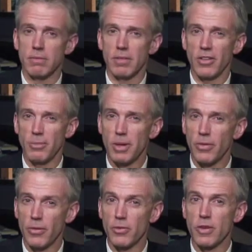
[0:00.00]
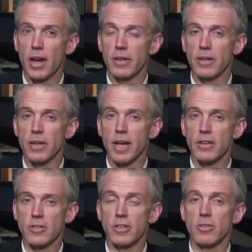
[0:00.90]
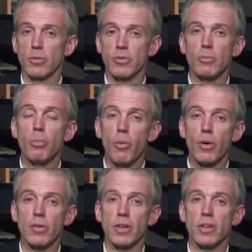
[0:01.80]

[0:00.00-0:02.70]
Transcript: Doesn't mean that there's not a concussion. So it's important to